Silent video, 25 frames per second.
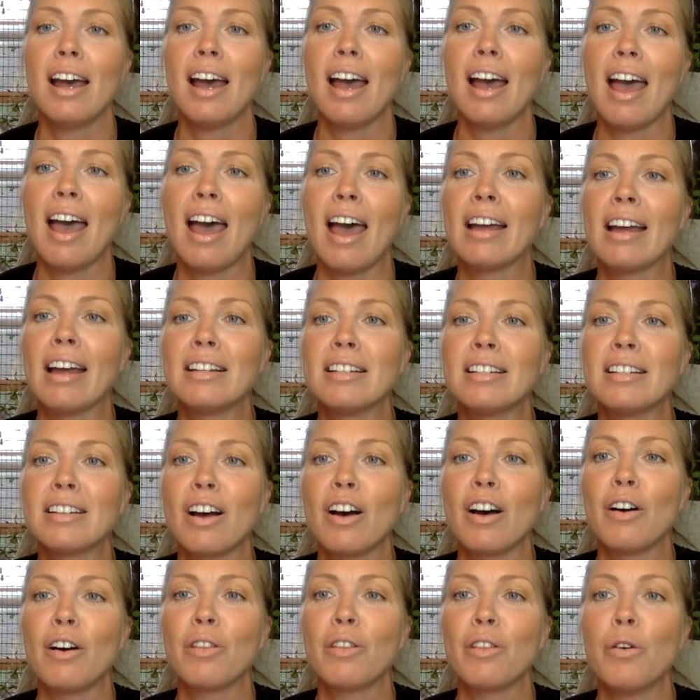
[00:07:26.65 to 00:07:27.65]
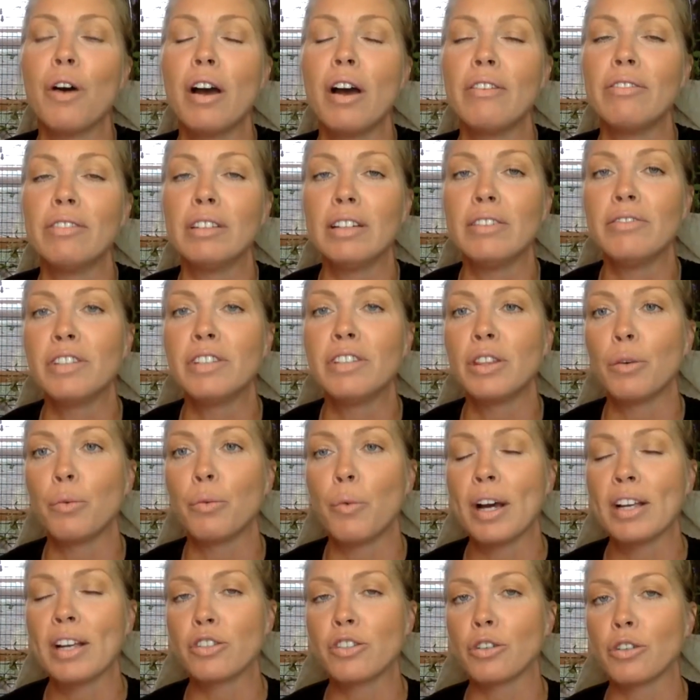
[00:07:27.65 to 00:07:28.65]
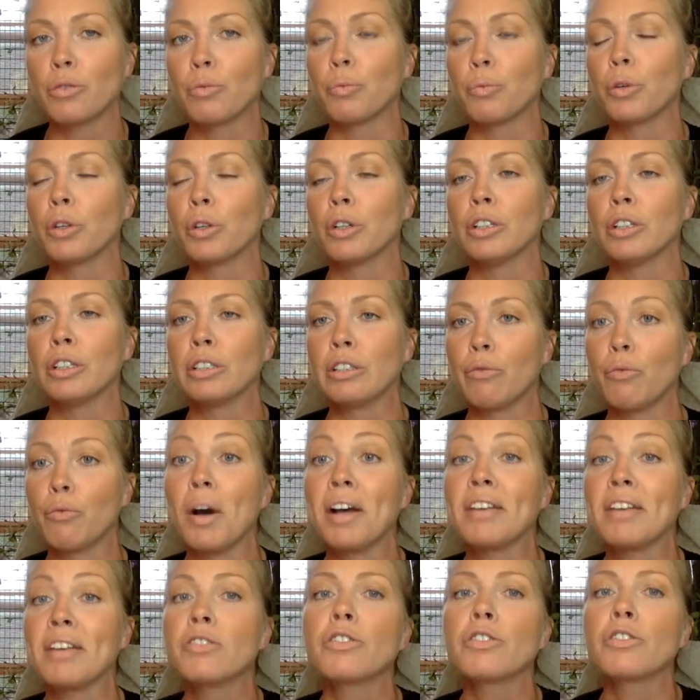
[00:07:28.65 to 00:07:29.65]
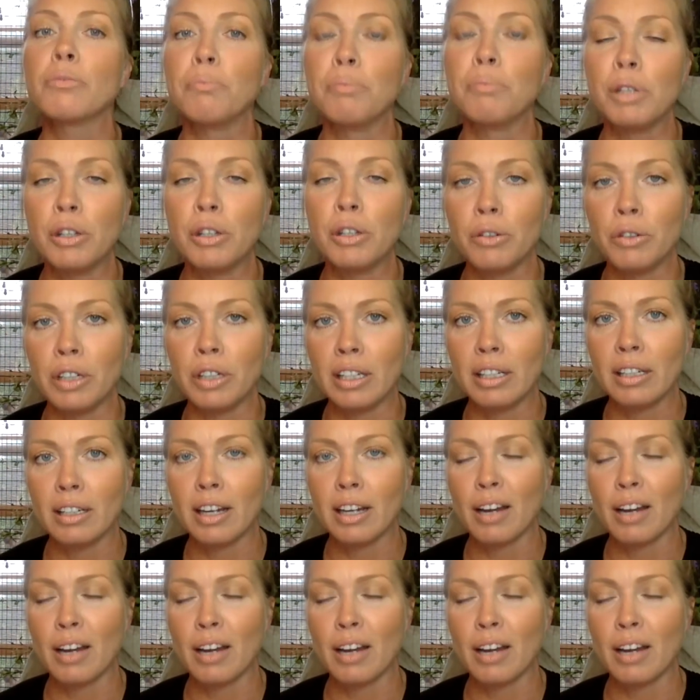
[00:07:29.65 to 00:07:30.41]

And although I've lived in the Western world of Western beauty